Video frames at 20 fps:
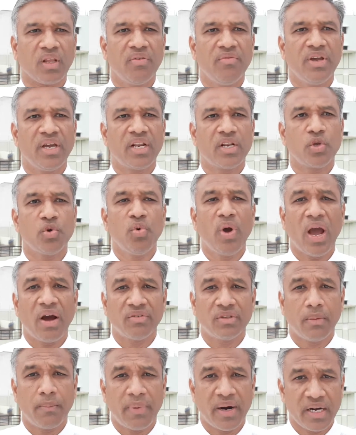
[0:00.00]
where you
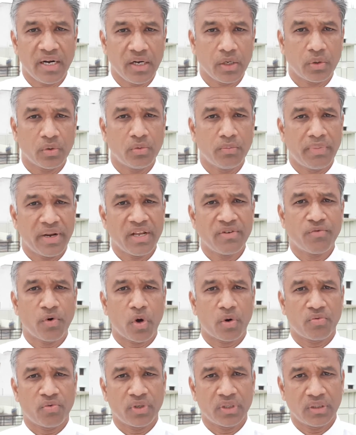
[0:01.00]
have the burden to bring
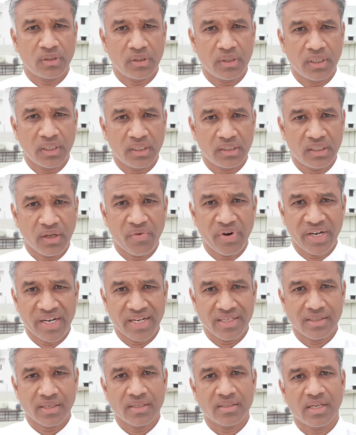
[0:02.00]
forward the
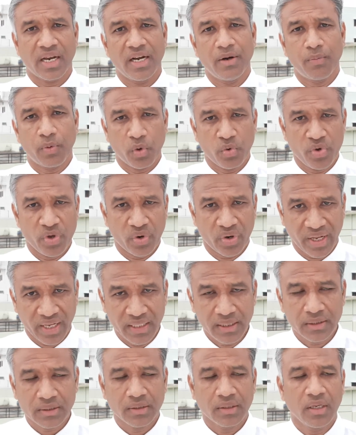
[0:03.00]
witnesses and prove your
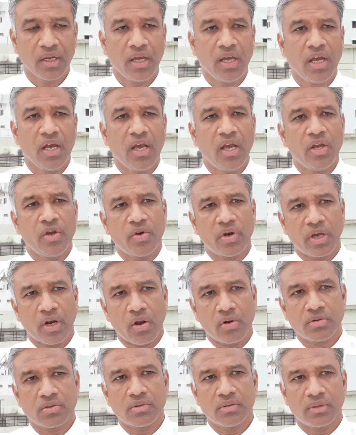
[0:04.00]
case. You can
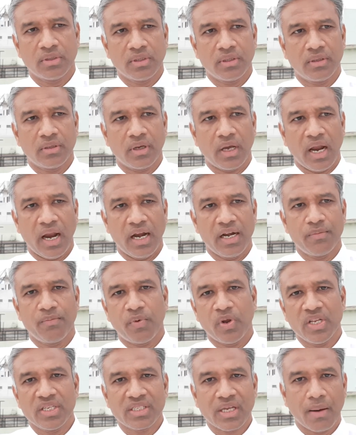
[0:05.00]
also, and
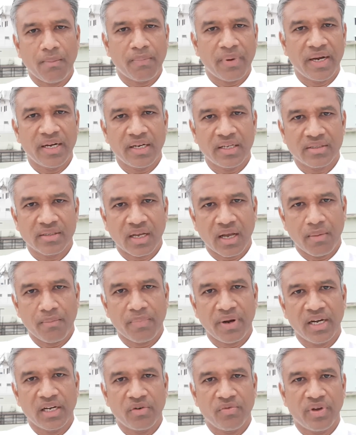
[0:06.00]
police complaint is a
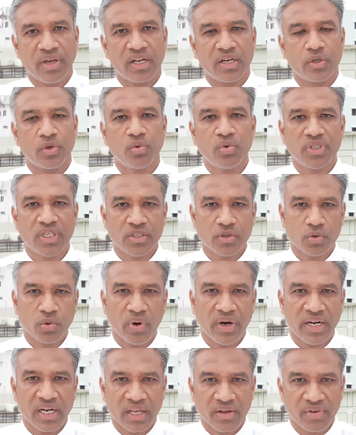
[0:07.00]
complaint where you just
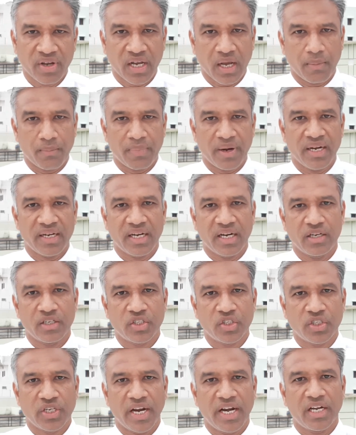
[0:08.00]
go and give a complaint
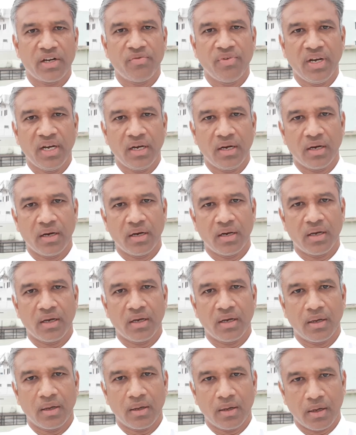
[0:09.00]
and state will
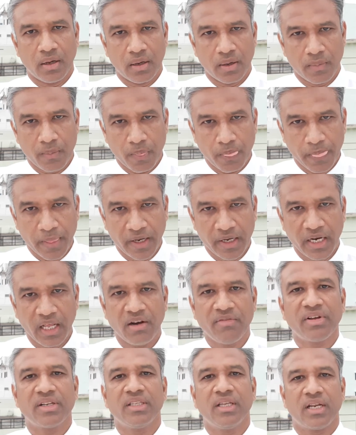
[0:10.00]

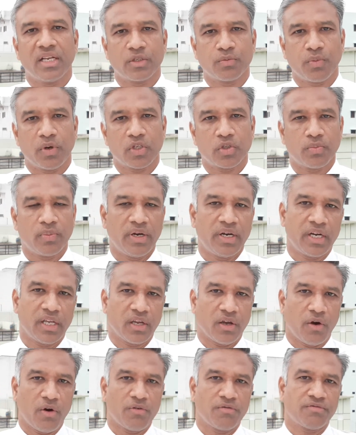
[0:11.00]
deliver the
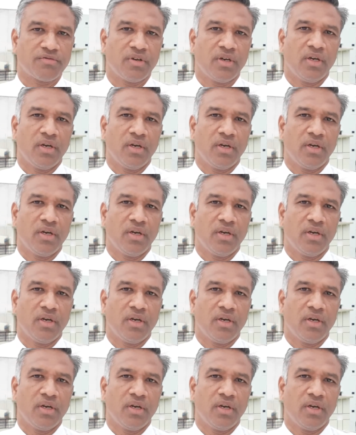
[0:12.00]
responsibility of